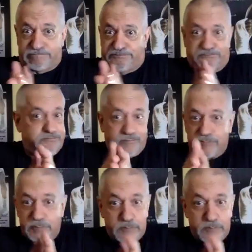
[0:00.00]
saying,
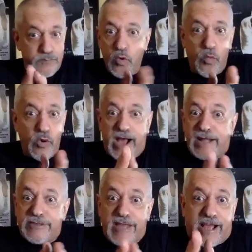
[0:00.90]

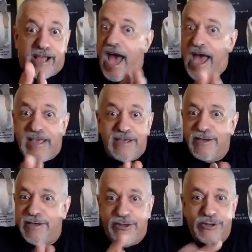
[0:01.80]
we got the
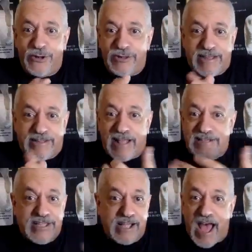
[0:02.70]
guy,
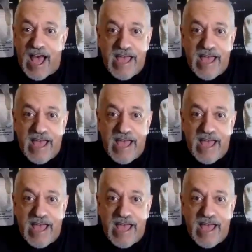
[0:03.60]
that's the